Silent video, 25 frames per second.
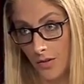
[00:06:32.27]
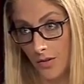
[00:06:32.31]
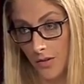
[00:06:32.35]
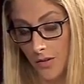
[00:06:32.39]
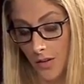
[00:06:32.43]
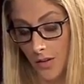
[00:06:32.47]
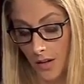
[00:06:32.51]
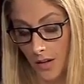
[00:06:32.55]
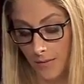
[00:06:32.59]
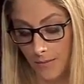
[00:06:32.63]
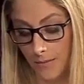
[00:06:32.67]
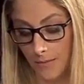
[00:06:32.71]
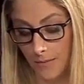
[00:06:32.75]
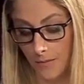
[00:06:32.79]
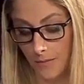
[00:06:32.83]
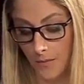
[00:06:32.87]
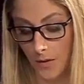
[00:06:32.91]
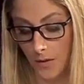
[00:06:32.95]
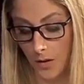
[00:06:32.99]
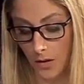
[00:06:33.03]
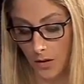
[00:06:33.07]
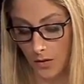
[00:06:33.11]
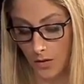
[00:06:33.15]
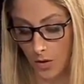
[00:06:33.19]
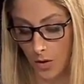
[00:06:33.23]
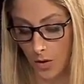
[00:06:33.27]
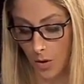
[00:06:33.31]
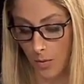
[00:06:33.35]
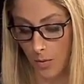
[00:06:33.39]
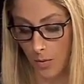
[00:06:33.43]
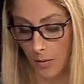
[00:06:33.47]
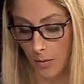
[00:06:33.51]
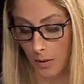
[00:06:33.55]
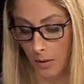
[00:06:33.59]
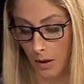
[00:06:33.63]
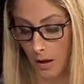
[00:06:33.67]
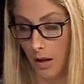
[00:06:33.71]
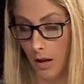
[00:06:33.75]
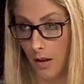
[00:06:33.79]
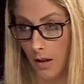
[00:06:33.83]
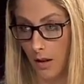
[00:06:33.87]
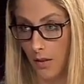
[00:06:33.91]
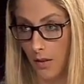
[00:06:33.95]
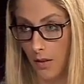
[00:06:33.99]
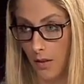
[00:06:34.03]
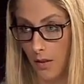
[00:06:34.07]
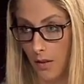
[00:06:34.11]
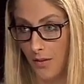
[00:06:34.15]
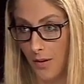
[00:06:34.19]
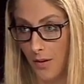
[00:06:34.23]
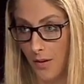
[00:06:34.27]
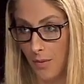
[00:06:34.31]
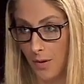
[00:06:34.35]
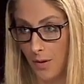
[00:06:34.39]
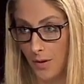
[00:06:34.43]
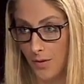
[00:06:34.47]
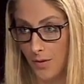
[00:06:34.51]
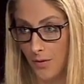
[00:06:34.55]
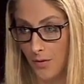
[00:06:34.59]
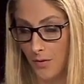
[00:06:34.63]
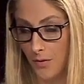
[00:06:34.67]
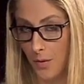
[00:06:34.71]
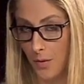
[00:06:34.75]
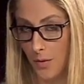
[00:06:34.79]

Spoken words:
Dr. Kobi Michael, thanks very much for being here.